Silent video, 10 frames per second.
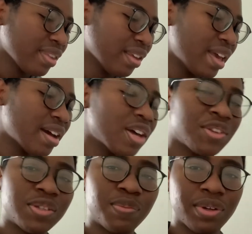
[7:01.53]
I got
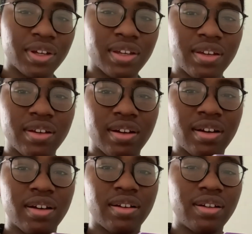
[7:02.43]
this book,
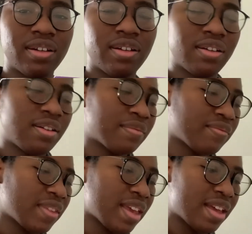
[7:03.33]

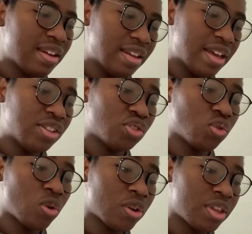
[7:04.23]
and it's a
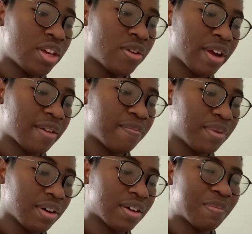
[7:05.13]
really great
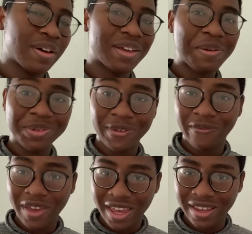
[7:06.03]
book, but it was a
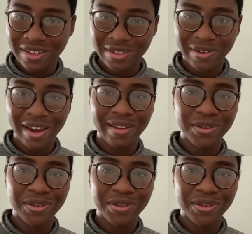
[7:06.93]
phase, right?